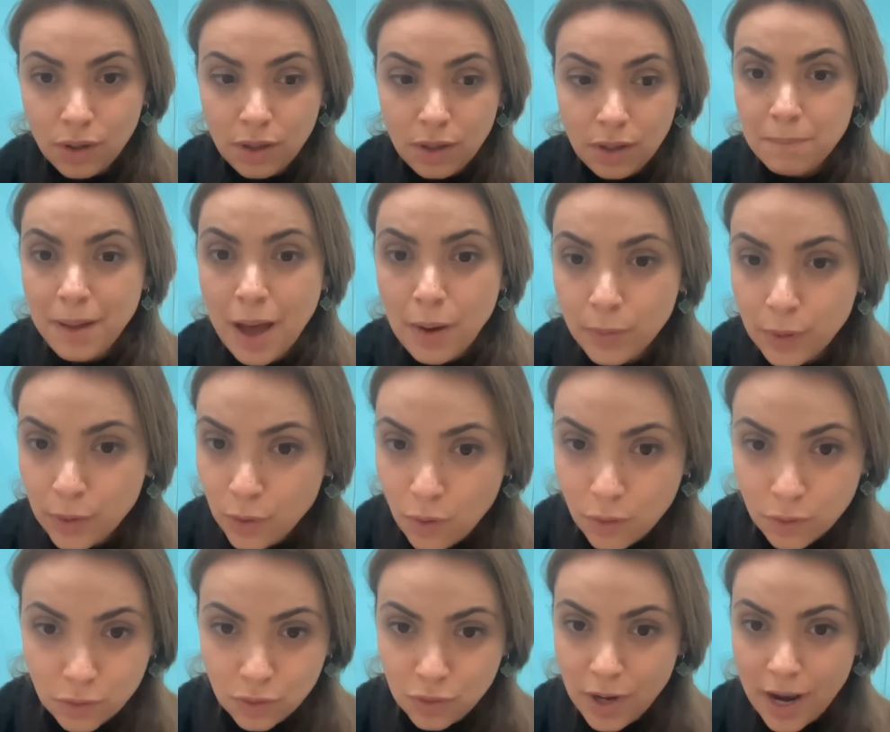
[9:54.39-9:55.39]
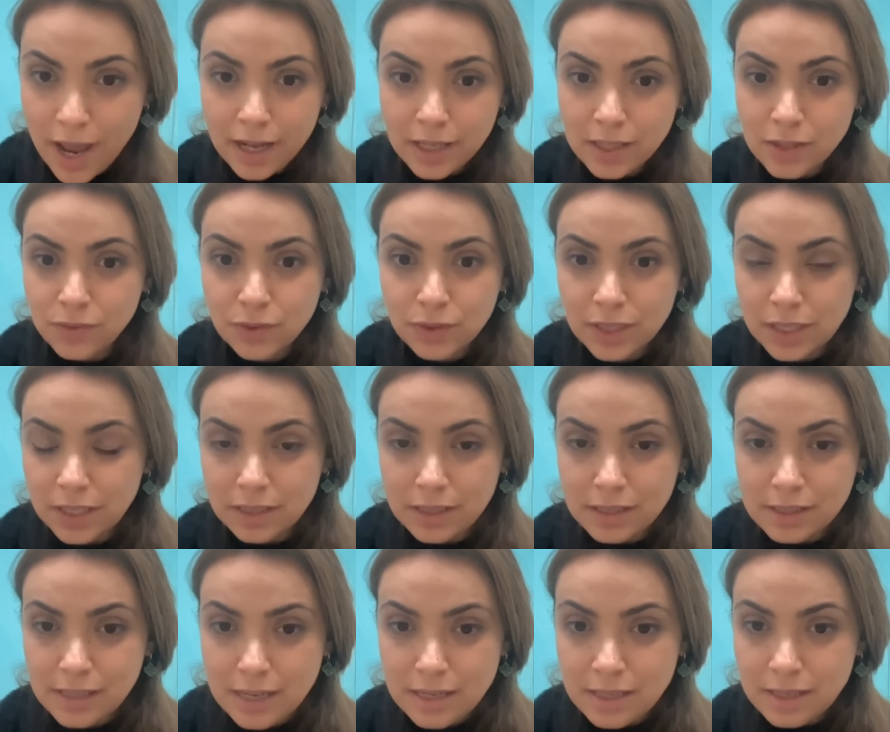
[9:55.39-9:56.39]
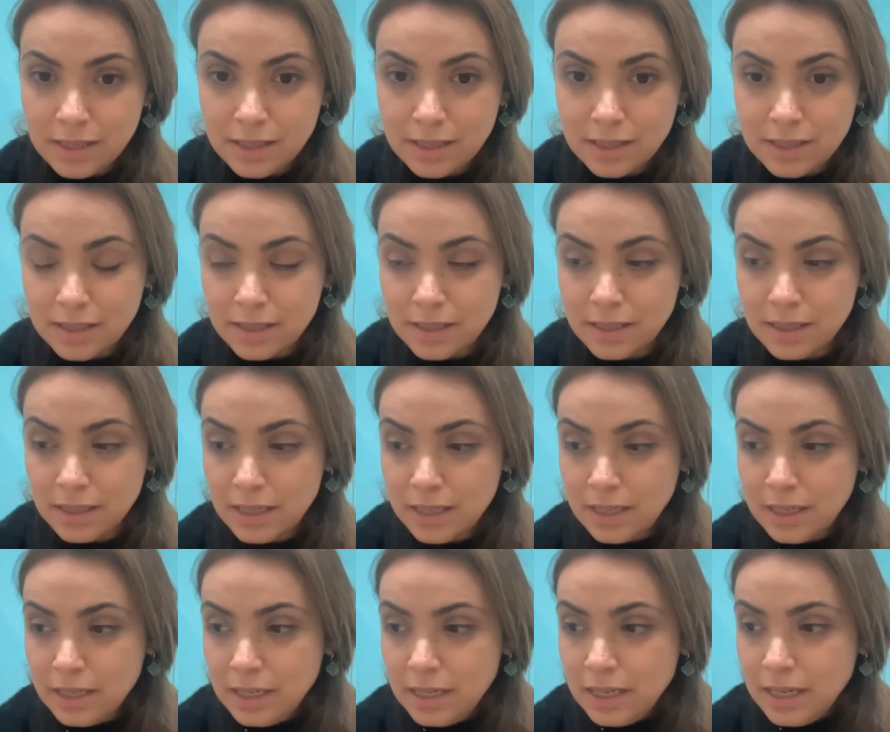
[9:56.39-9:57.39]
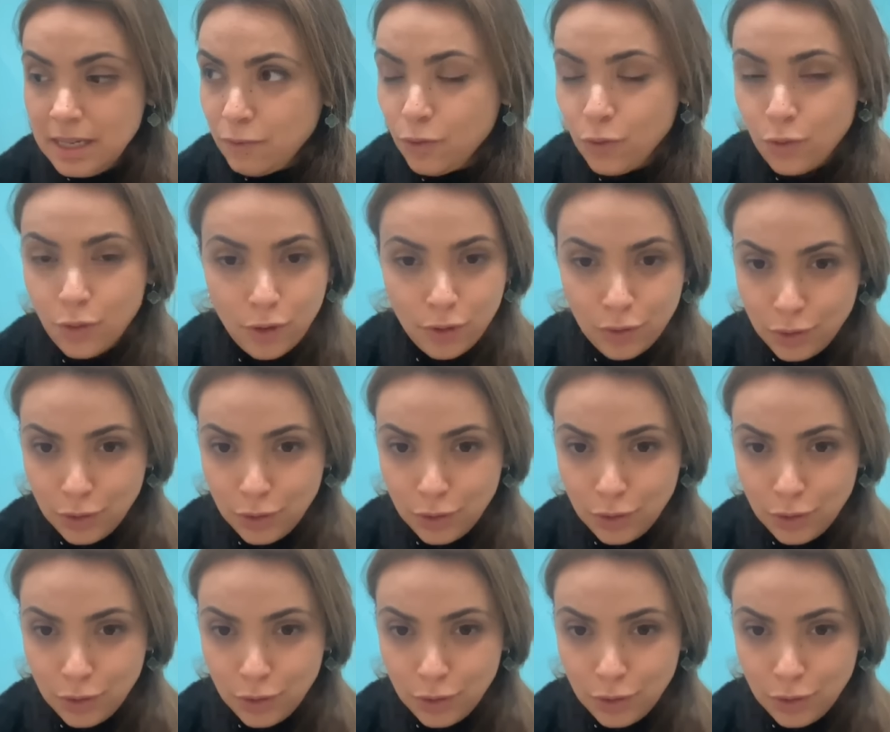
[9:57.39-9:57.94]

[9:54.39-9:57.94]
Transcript: power contracts for data centers for,